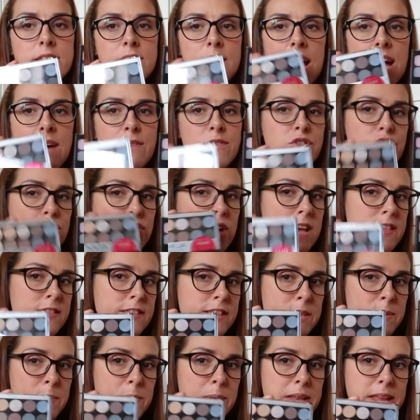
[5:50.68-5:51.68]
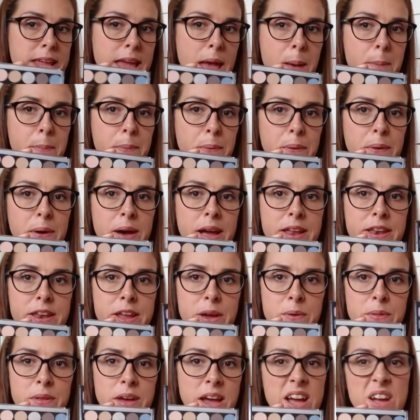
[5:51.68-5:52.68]
So I haven't tried this one yet, but I
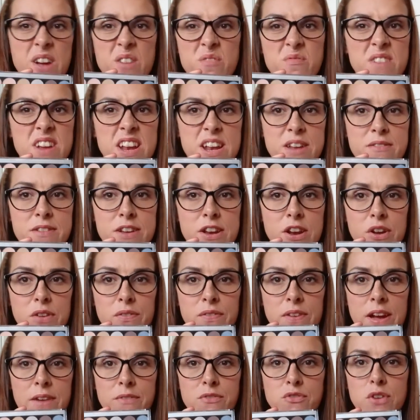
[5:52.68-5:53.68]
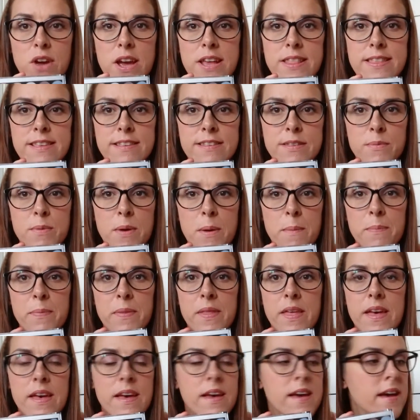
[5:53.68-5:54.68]
know that I really, really love it. I've tried this one.
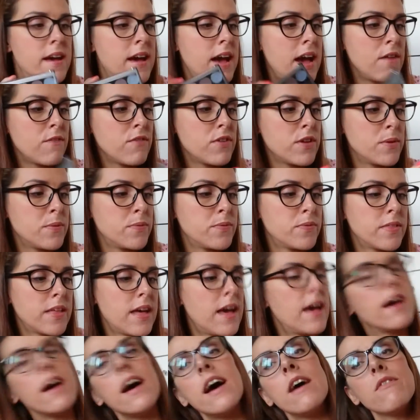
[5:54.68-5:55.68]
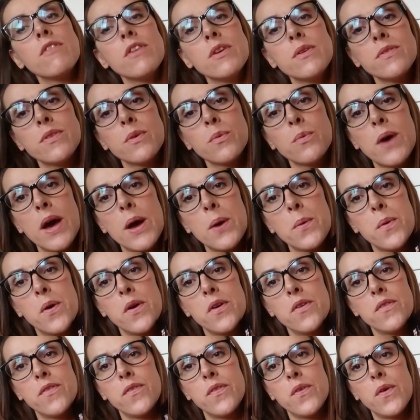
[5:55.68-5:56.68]
I've used that. I've used the white
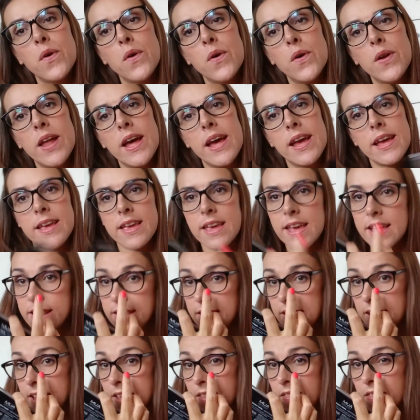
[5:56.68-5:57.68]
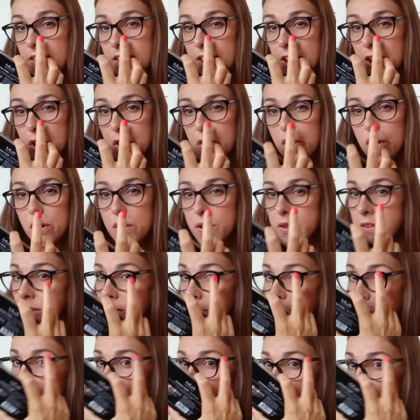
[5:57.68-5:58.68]
one for like in, in the inner corners
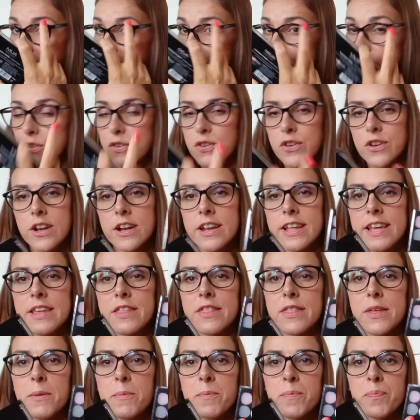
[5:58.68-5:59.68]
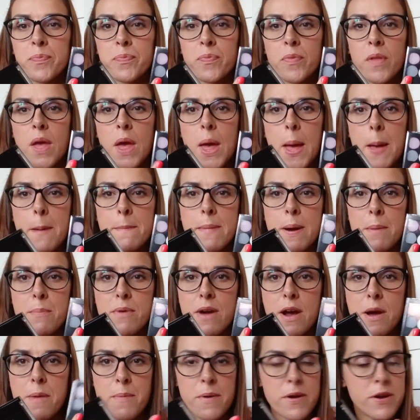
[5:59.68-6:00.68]
of my eyes and underneath my
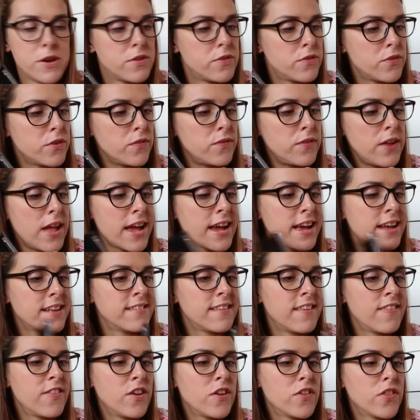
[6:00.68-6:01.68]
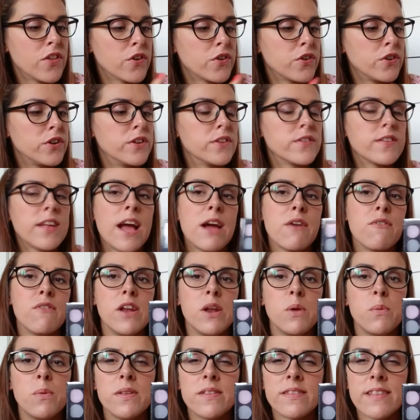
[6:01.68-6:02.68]
brow bone and stuff. Like I said, the other colours aren't
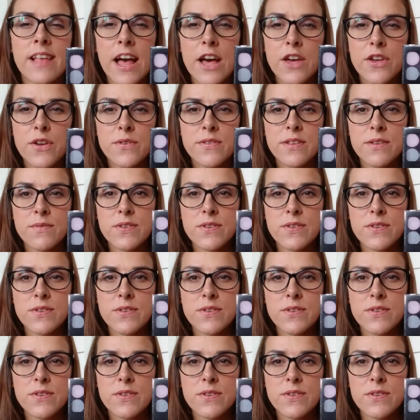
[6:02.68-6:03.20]
really ones that I use